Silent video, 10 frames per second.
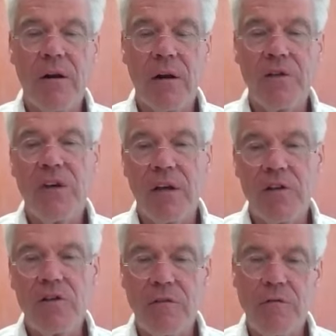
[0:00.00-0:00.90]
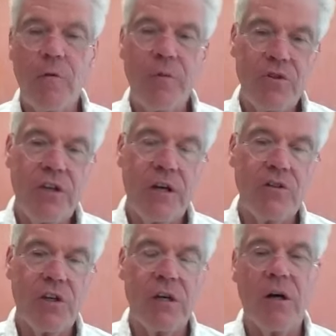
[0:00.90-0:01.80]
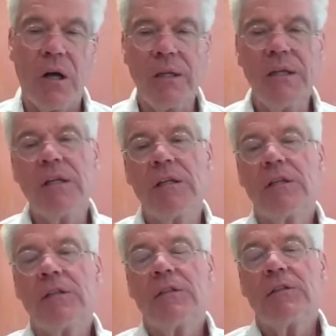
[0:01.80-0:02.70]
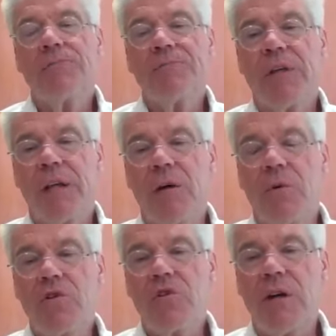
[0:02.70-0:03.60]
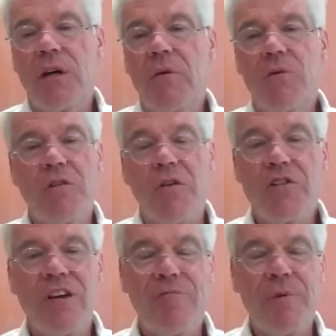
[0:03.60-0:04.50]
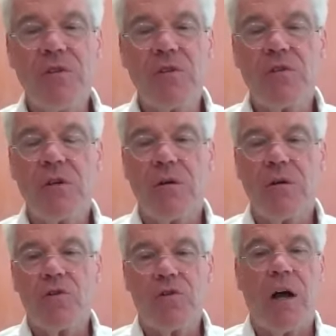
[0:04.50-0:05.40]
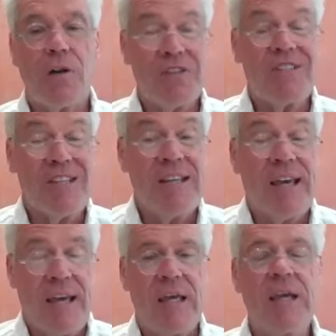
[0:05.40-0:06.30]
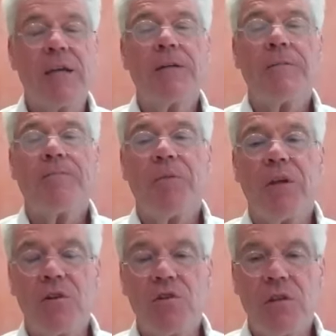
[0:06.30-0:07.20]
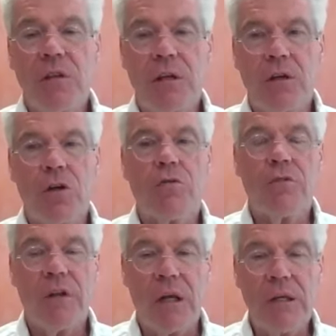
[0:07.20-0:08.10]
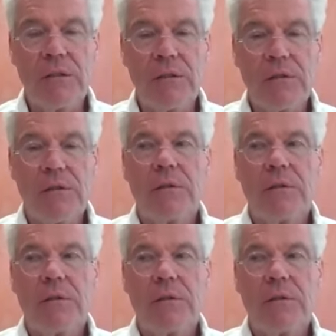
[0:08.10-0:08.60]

Los Angeles, a former DLJ colleague, and it was uh, it was a very tough business. And of course, Ulta today is the gorilla